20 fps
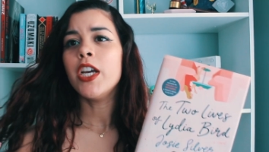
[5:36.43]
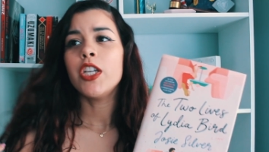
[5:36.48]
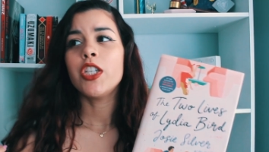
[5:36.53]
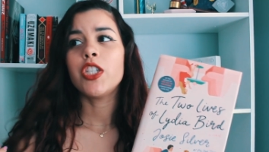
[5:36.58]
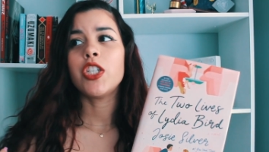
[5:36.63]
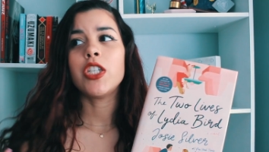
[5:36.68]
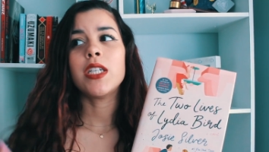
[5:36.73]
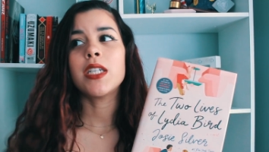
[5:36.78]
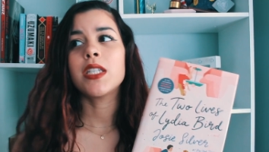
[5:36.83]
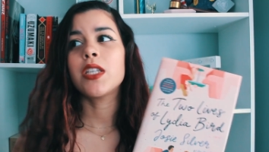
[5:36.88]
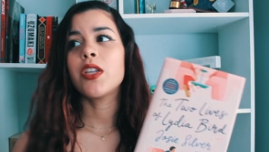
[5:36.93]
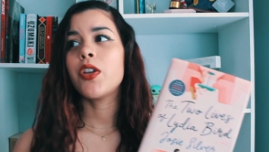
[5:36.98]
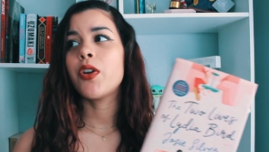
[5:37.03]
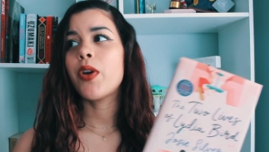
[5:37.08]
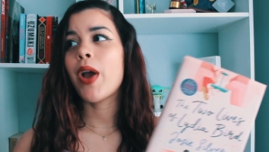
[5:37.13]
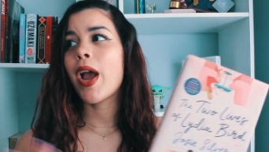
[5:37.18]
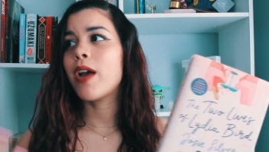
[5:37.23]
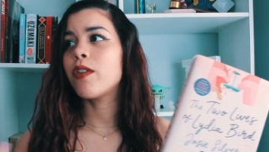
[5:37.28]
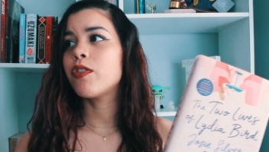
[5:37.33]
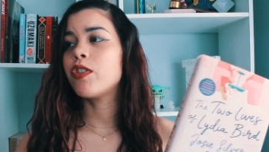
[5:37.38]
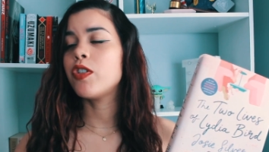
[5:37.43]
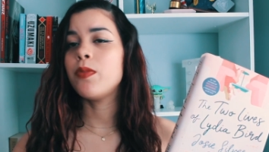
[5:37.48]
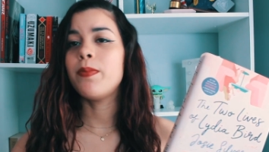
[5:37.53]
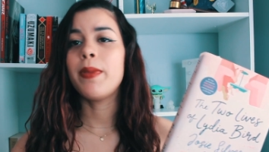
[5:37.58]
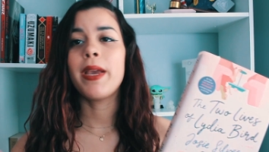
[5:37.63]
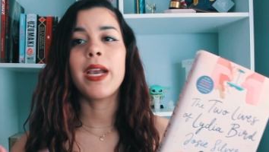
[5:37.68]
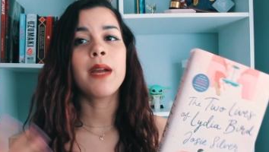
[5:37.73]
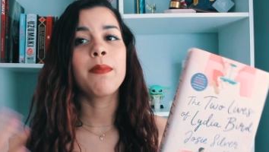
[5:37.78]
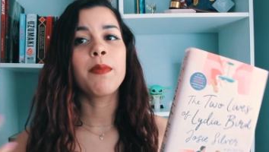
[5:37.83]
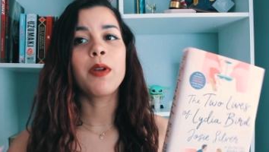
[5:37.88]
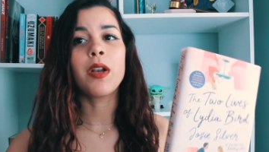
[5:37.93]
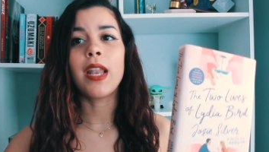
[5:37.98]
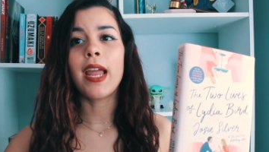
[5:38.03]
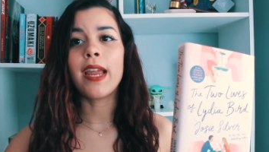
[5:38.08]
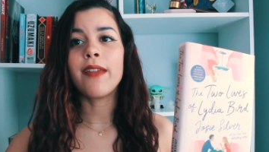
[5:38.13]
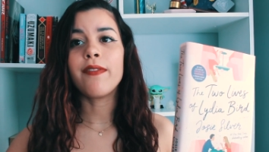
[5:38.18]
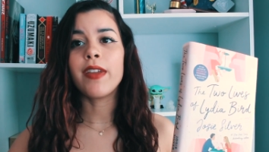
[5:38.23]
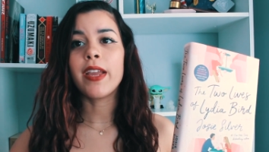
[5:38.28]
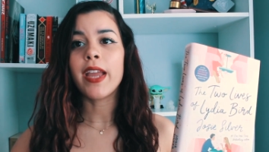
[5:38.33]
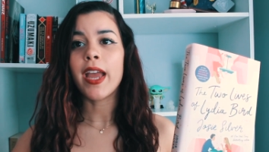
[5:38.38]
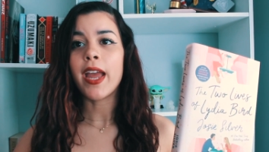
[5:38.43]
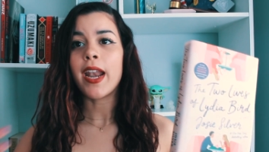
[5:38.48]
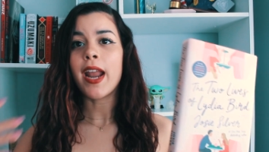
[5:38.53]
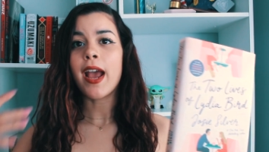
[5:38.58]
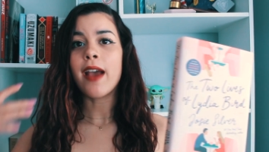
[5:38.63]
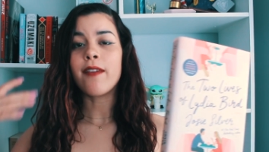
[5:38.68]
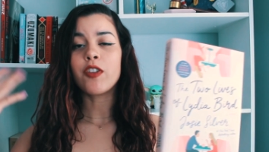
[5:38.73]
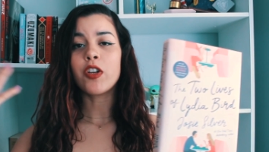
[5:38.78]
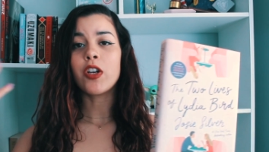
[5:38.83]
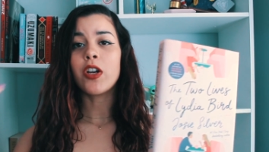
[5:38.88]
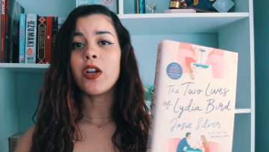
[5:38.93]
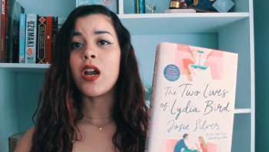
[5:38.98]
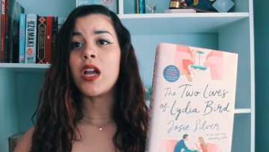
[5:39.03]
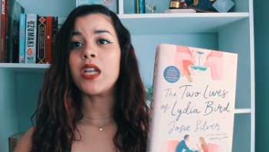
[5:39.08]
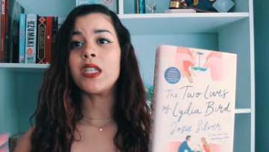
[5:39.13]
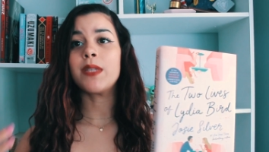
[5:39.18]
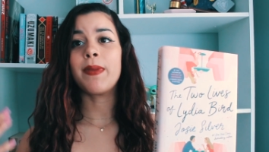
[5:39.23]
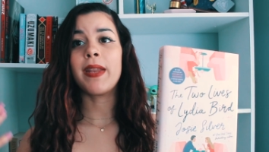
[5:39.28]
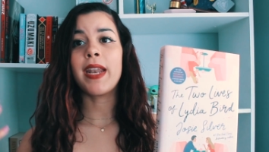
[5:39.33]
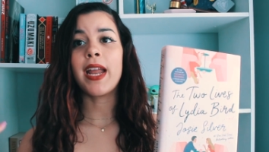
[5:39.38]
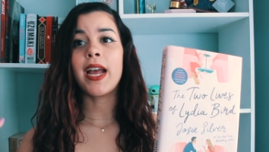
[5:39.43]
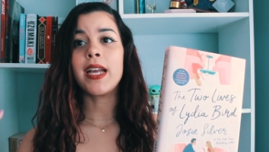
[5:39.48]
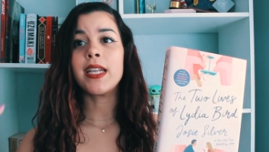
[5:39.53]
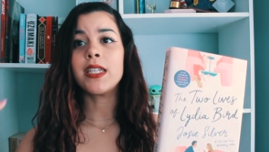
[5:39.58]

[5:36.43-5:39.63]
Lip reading: She doesn't know how to pick up her life again after her husband